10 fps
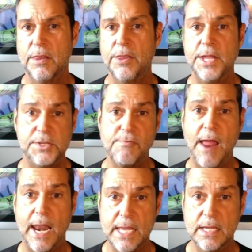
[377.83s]
this
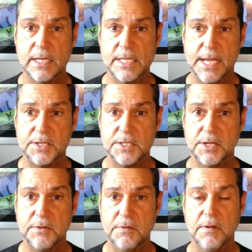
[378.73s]
rally could take us
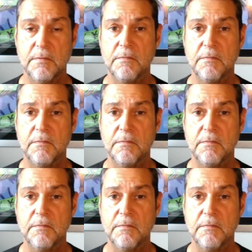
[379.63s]
to